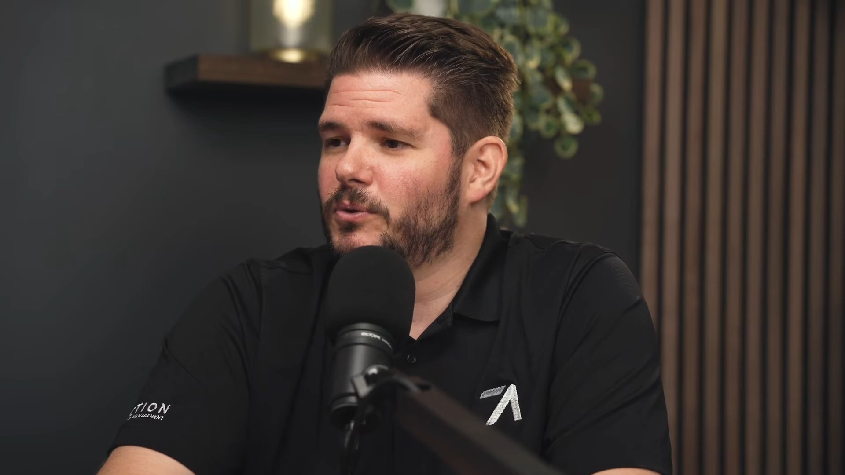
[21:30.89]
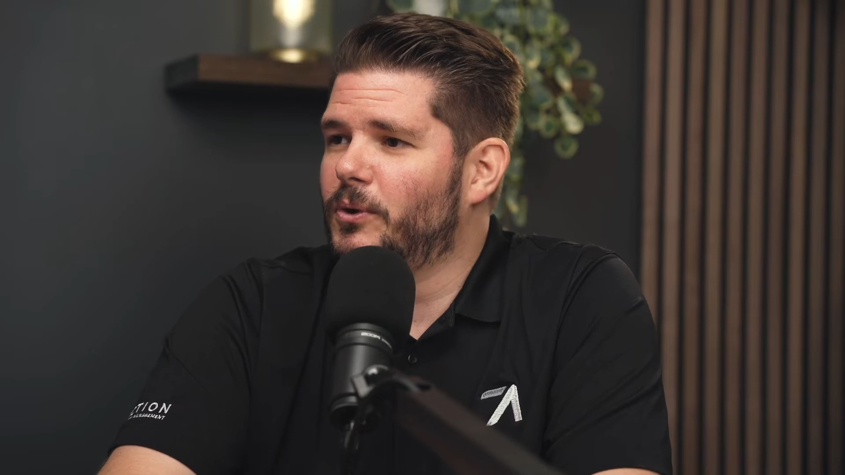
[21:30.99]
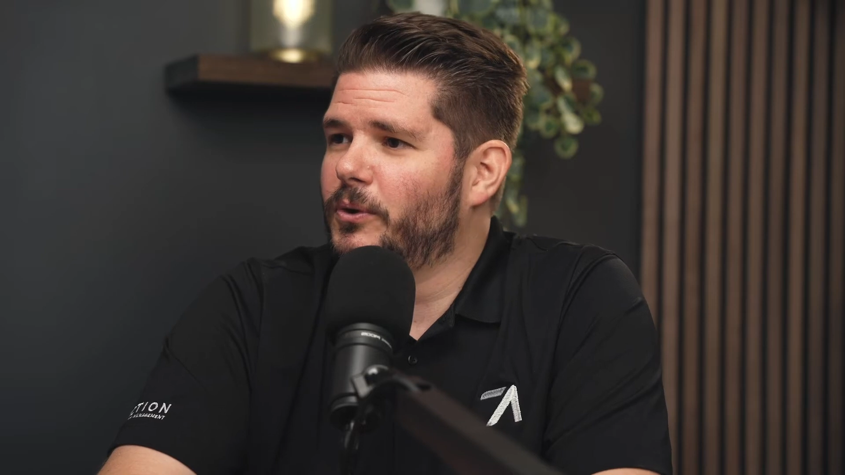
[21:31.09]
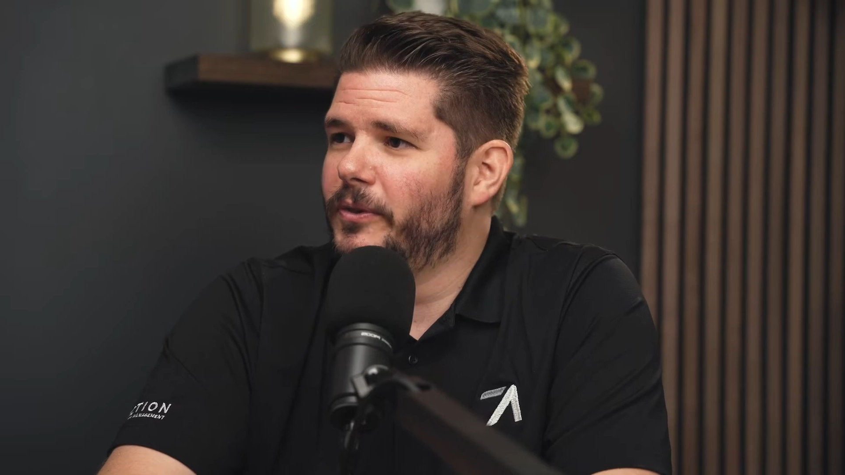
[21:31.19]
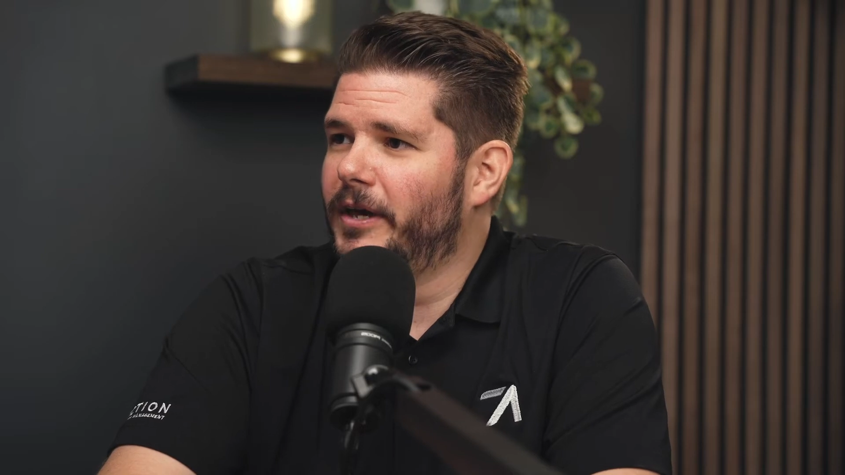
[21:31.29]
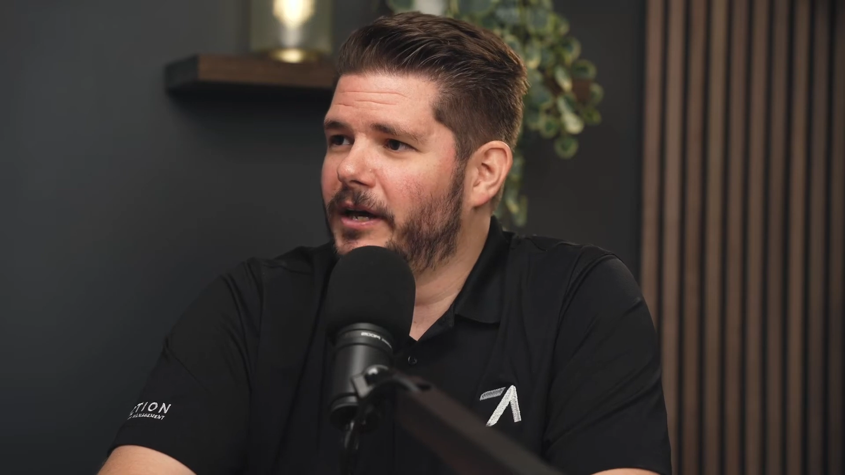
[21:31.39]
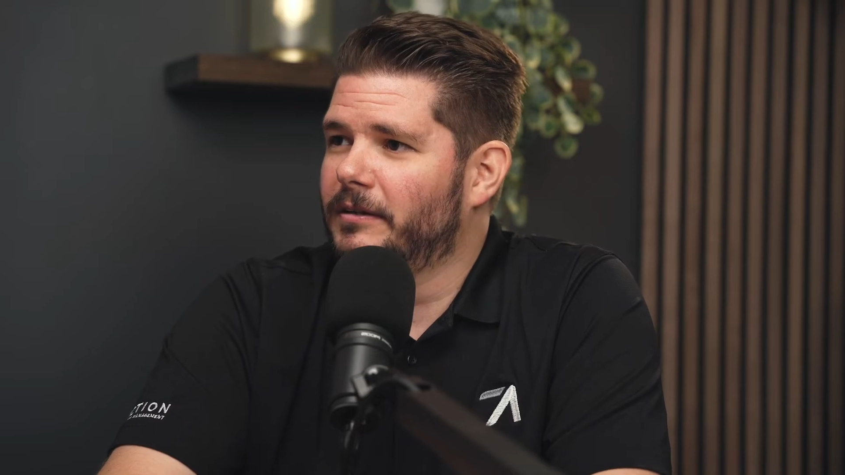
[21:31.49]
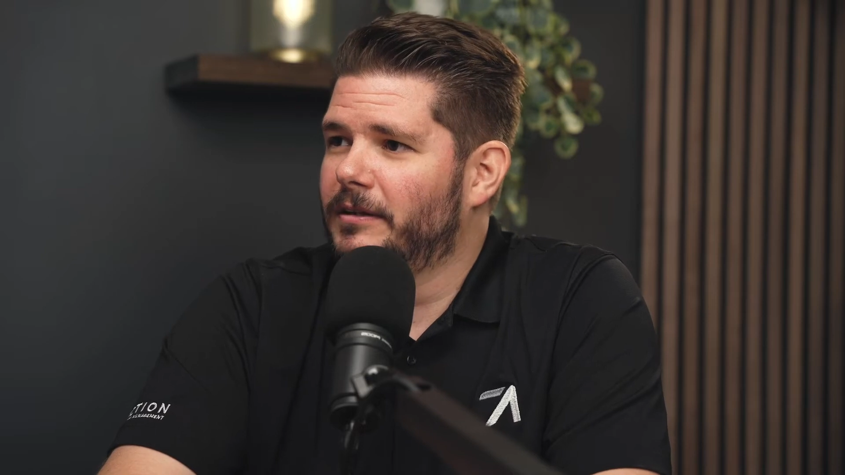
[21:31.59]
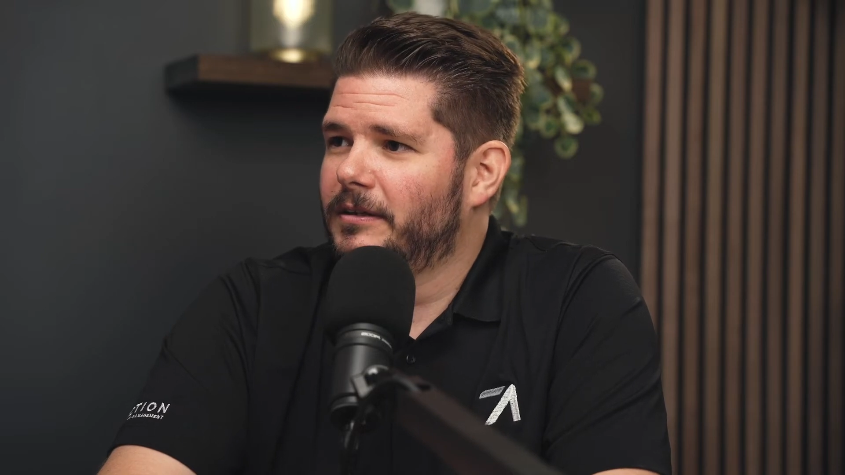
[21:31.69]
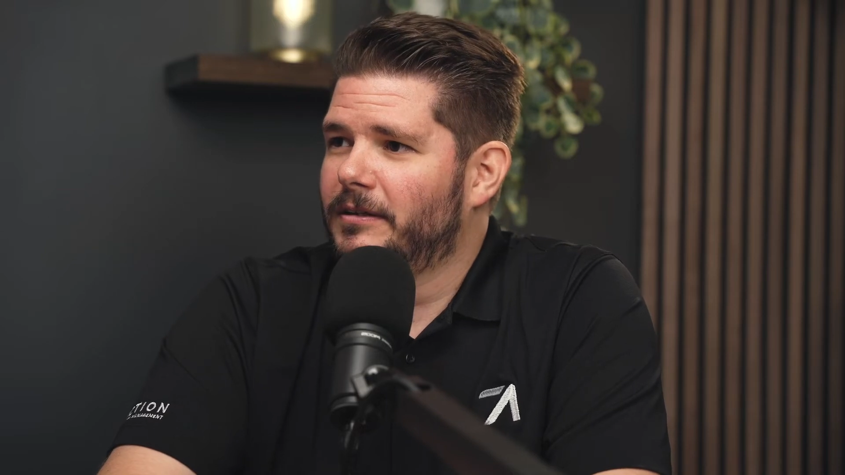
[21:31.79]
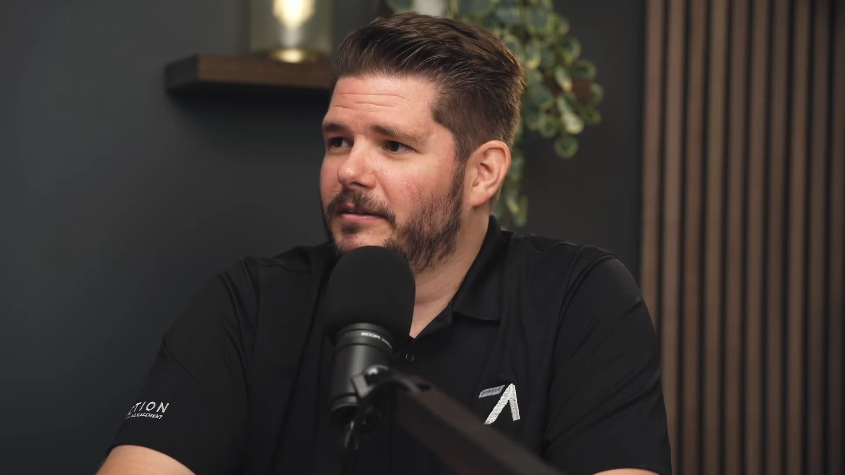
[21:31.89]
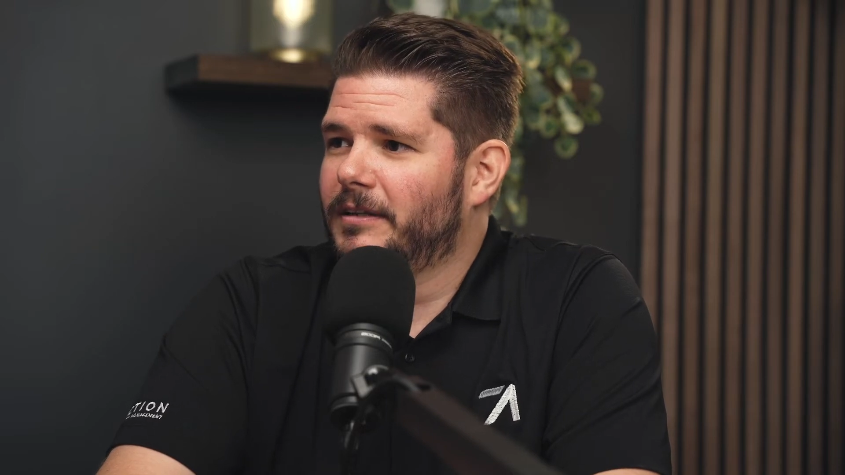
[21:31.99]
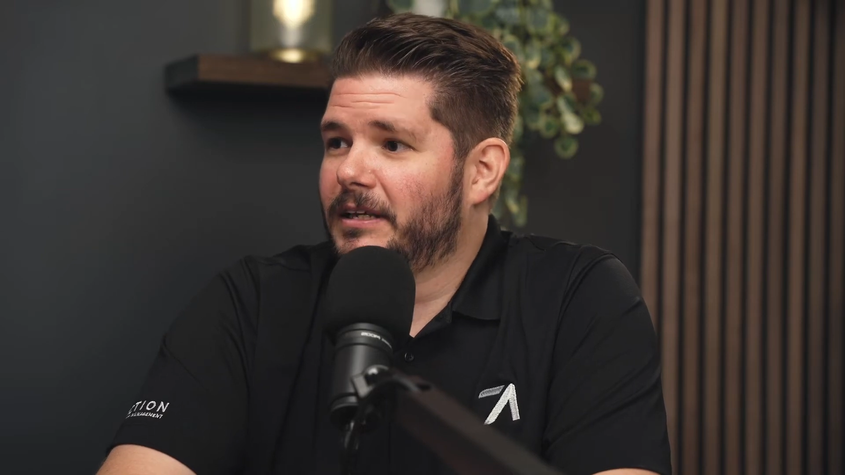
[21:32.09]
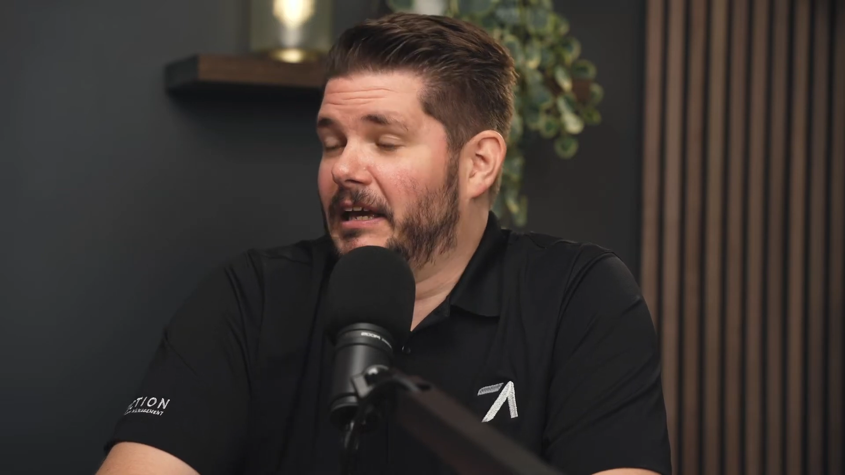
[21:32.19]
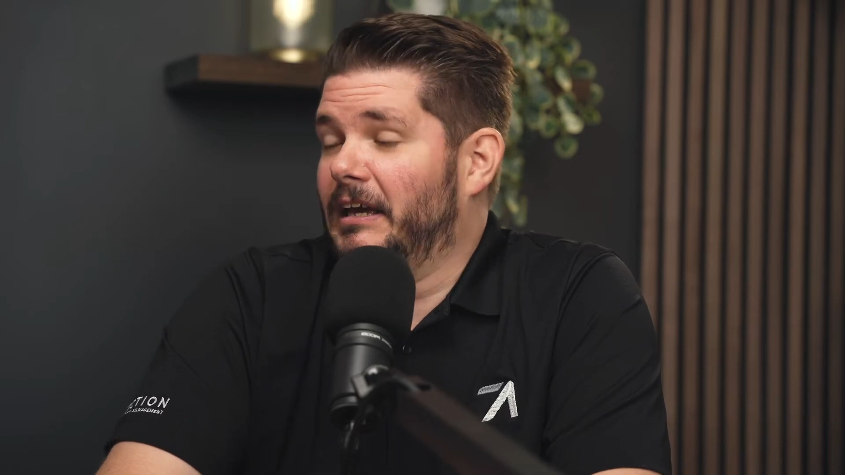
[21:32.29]
old that
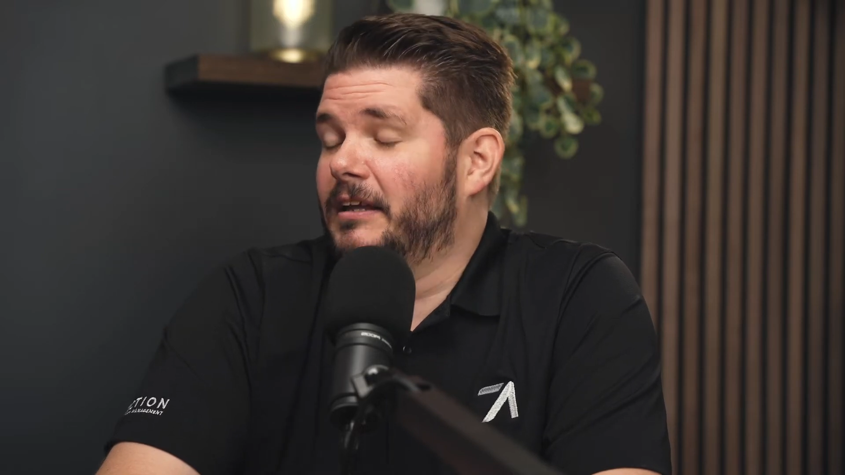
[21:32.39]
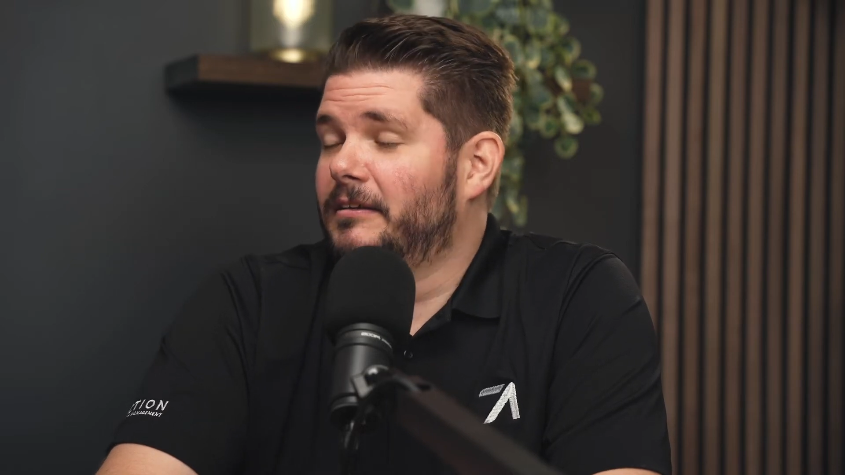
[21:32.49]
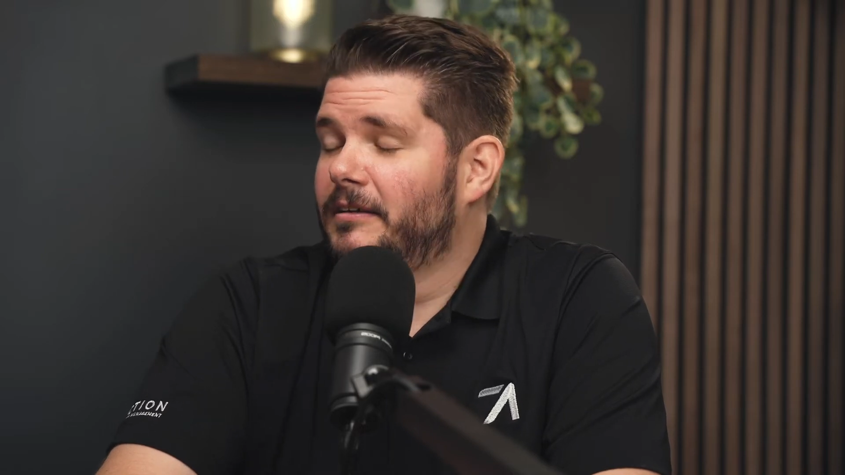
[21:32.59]
they can't.